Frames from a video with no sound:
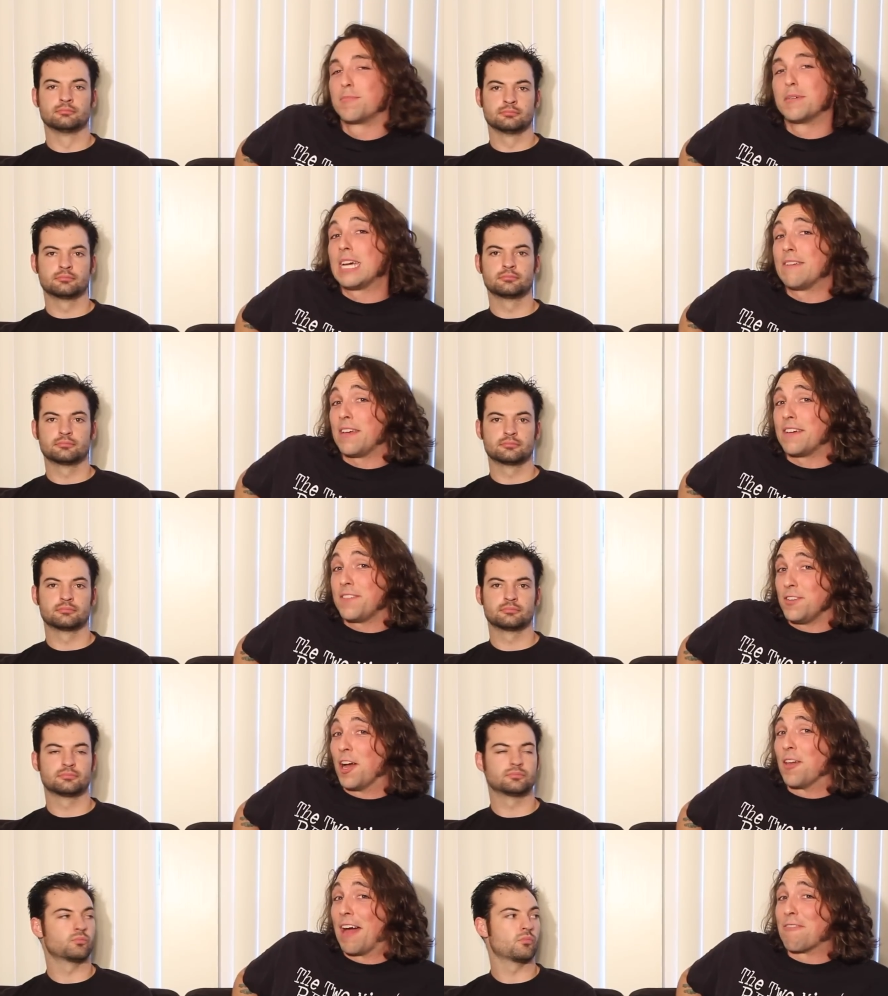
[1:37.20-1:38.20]
Speaker 1: If you
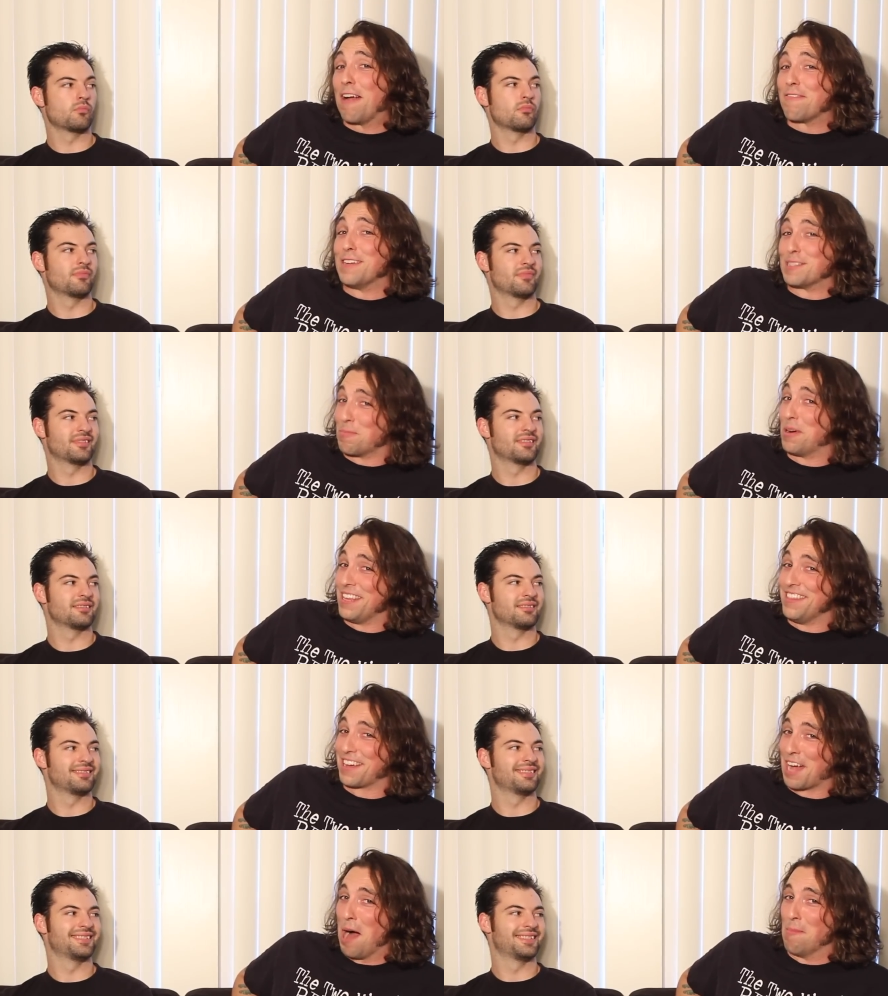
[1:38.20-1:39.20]
know that reference, put it in
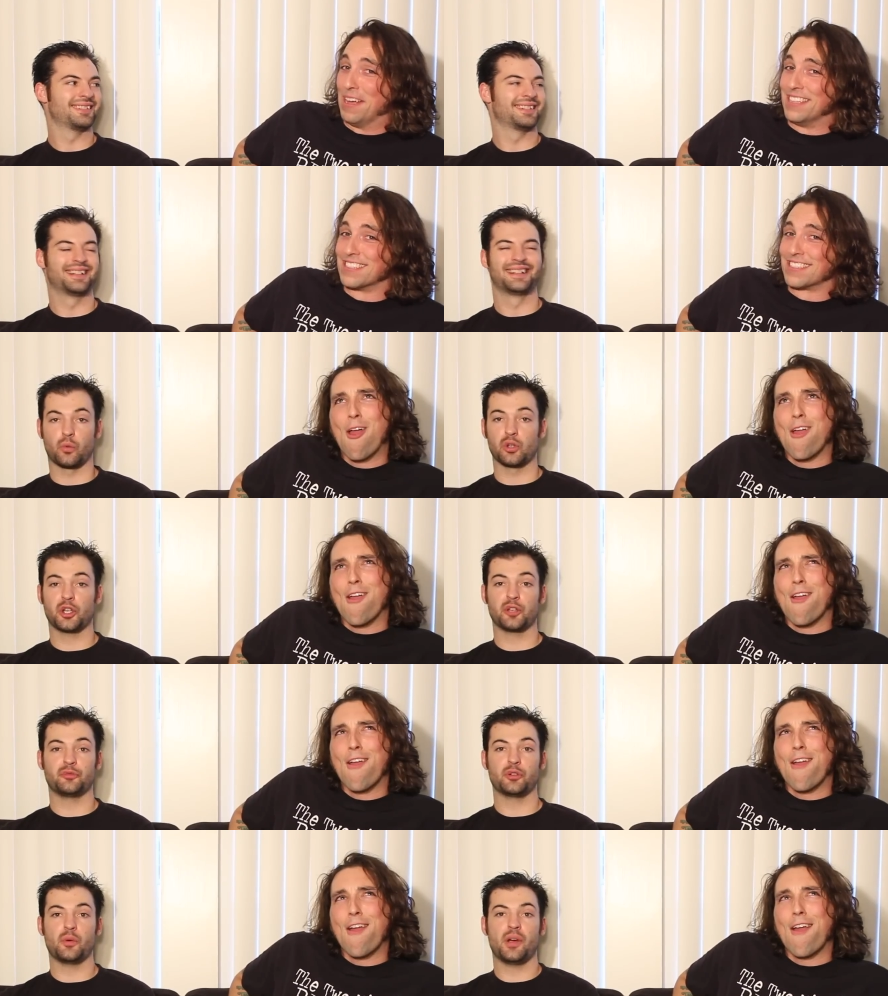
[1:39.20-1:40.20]
the comment. We're
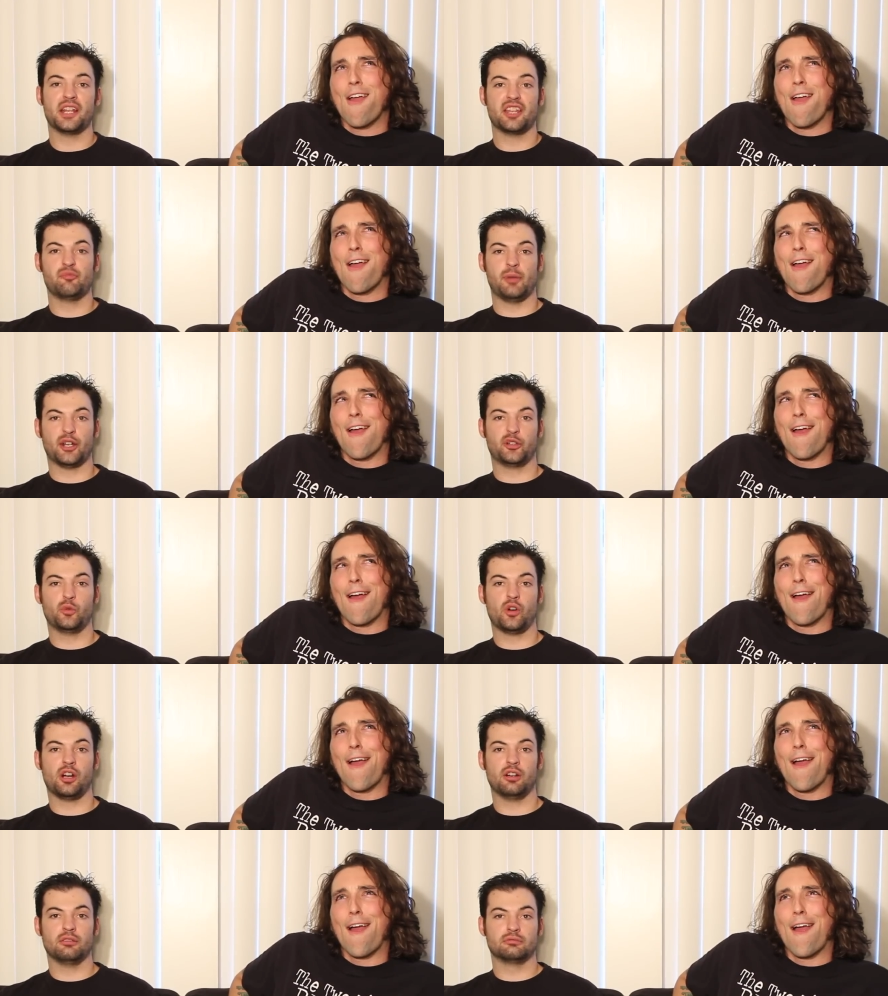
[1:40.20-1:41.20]
looking for a way to give back to
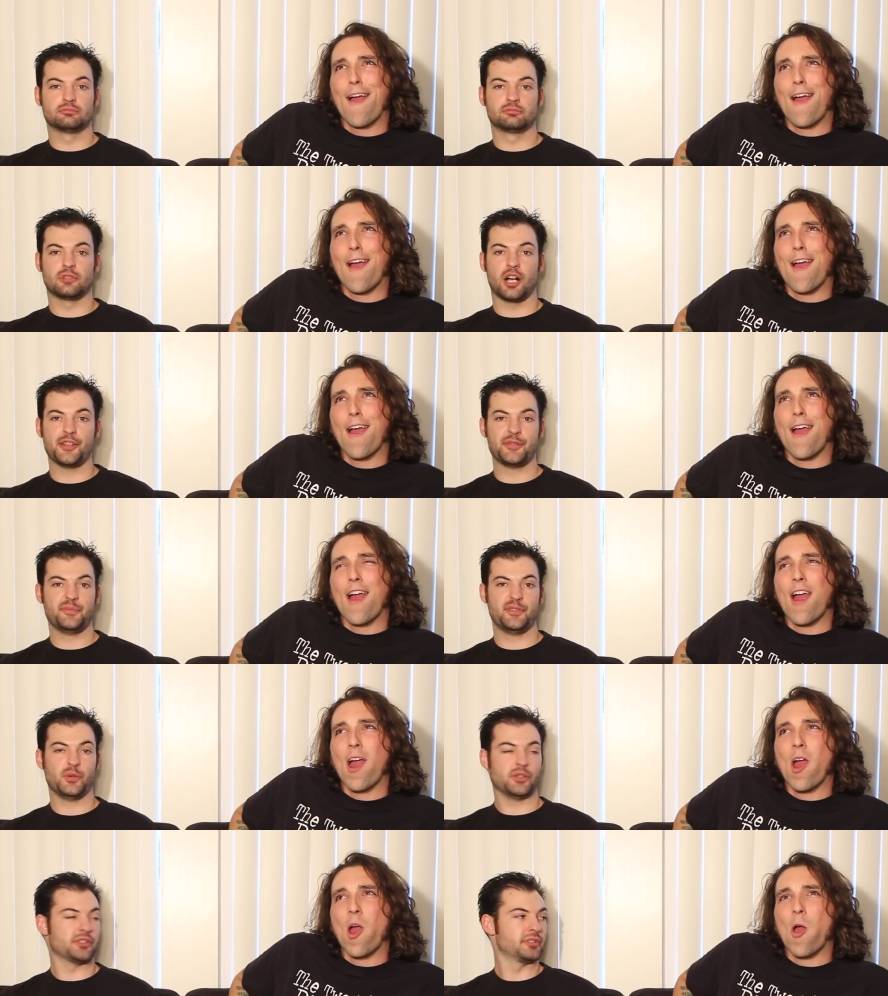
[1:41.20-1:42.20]
our awesome
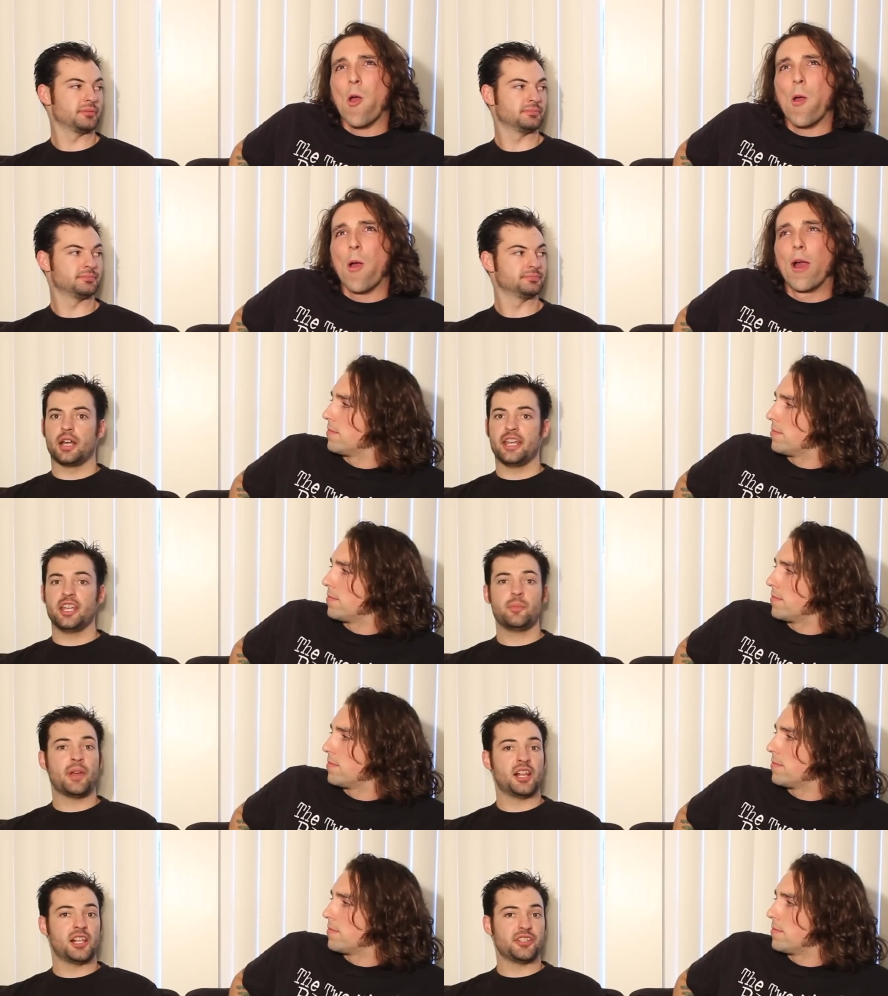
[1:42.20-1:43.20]
viewers.
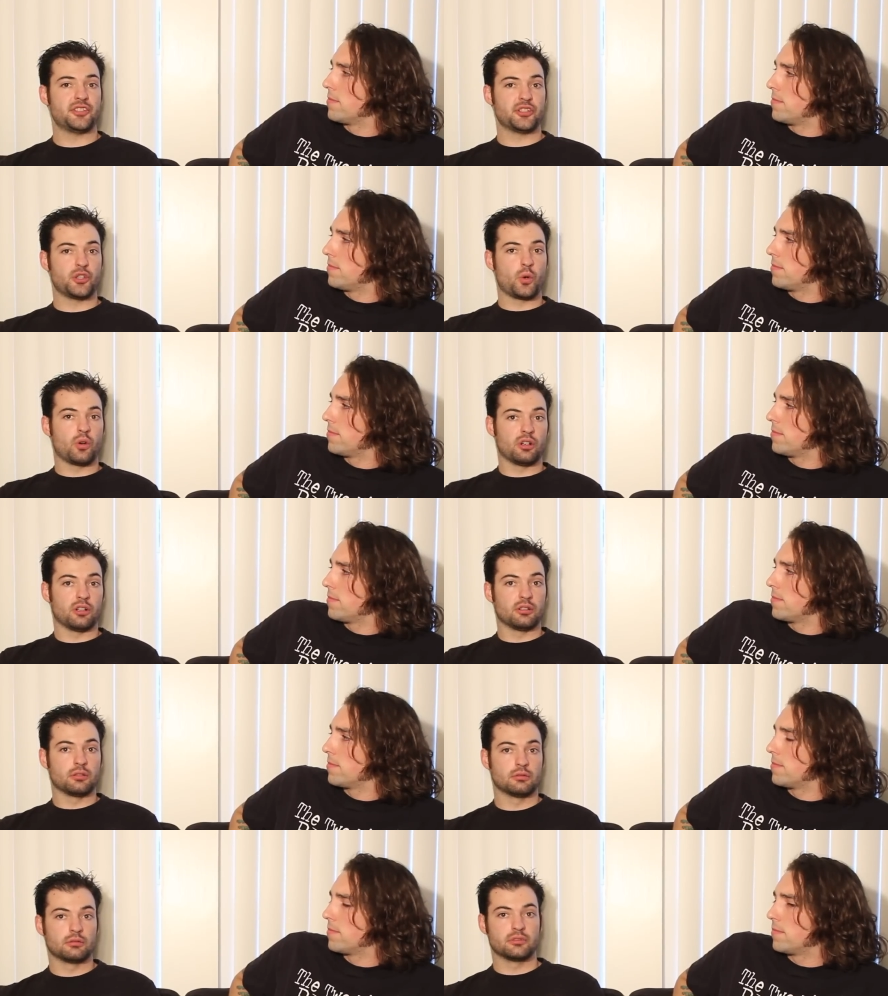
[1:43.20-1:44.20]
Email us your
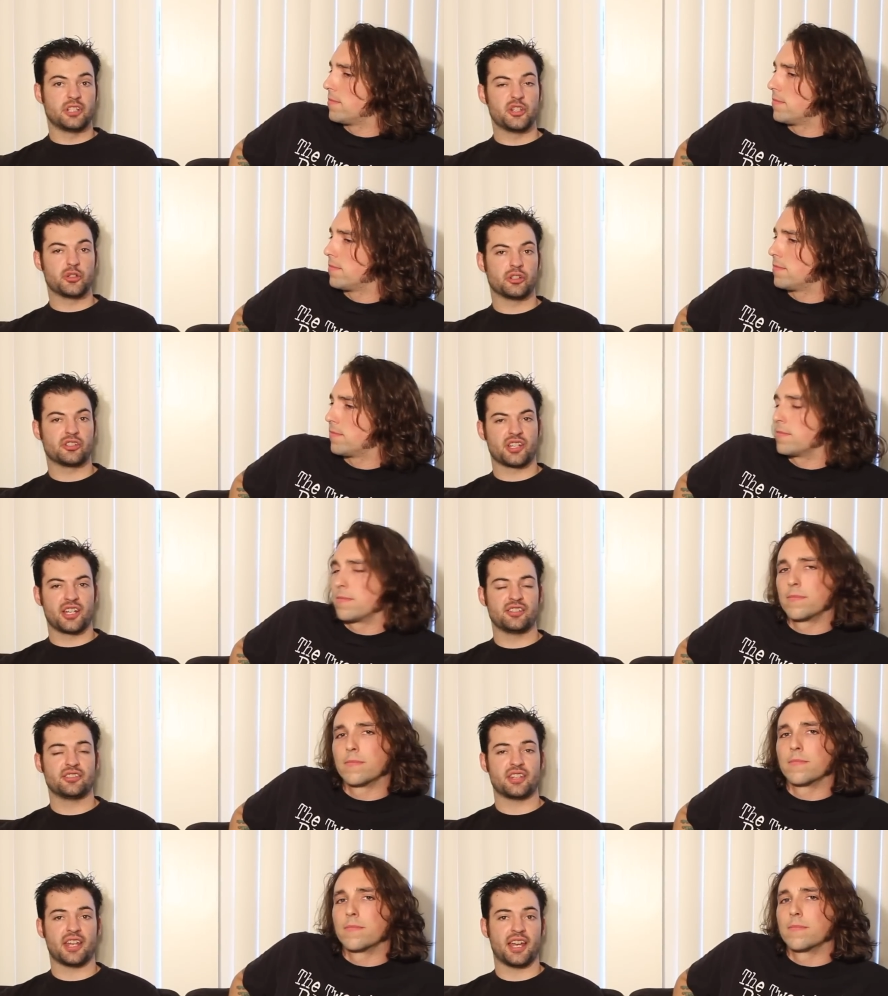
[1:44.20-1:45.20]
t-shirt
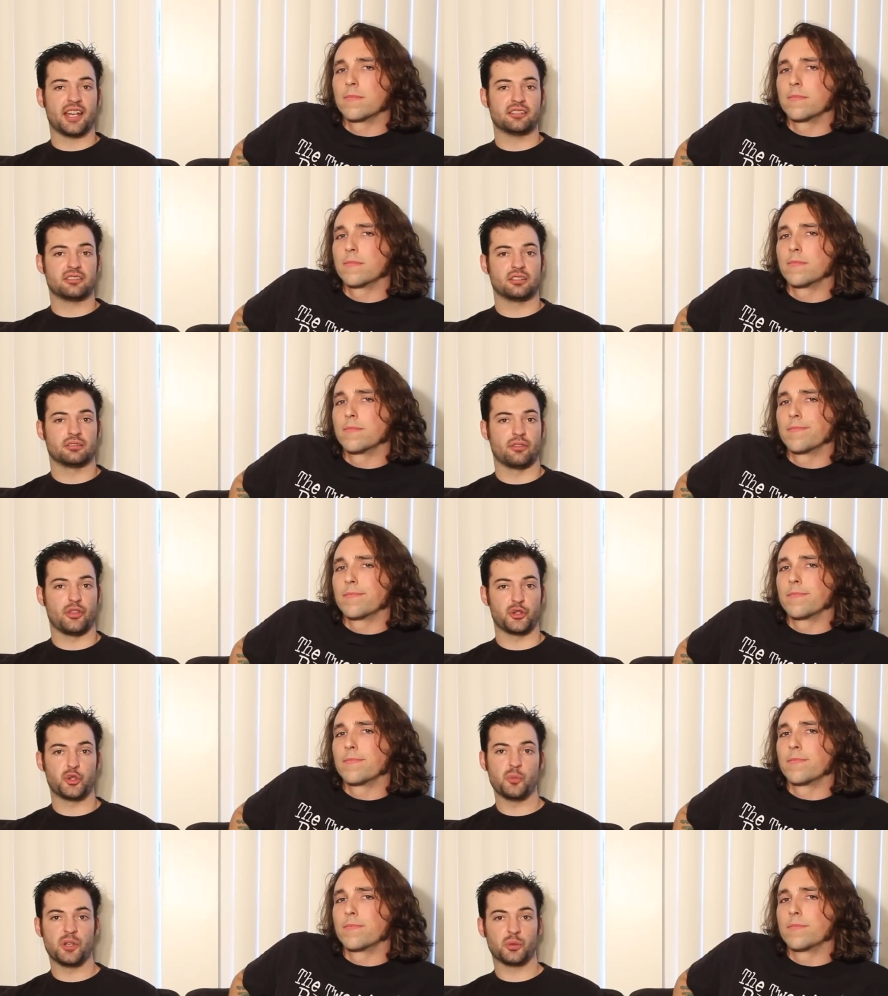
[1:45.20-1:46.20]
designs at
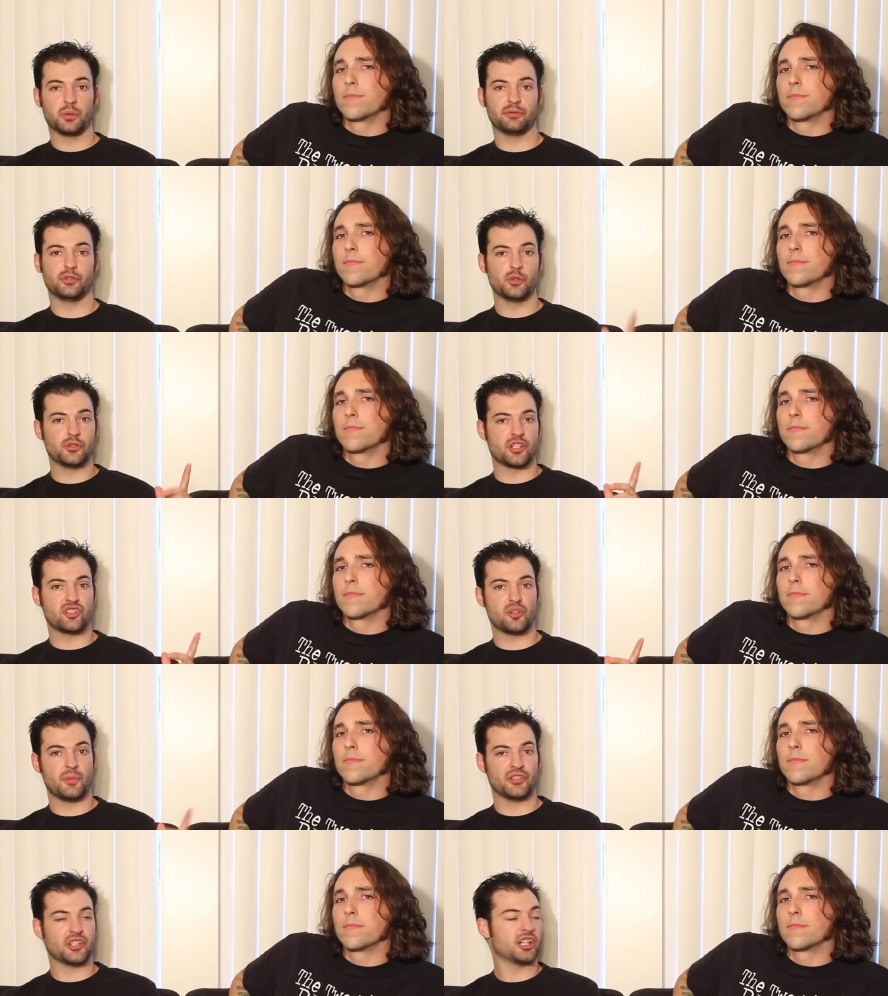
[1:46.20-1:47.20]

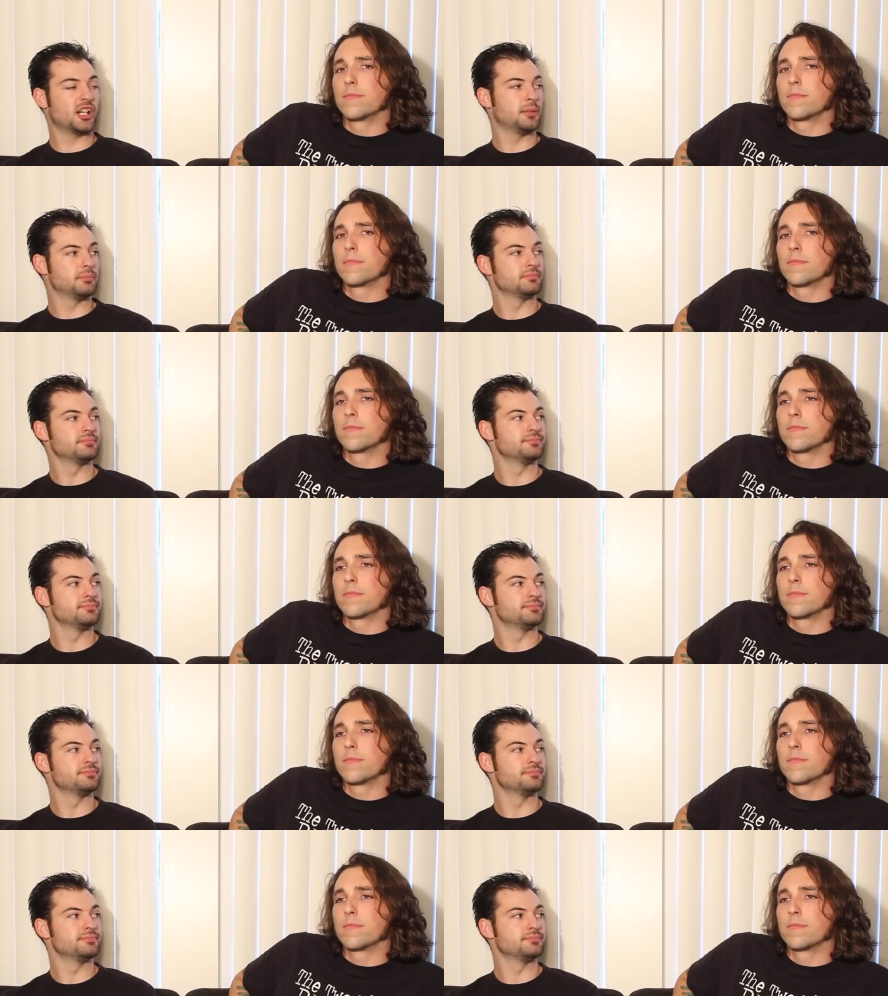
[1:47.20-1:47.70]
the2minutereviews@gmail.com.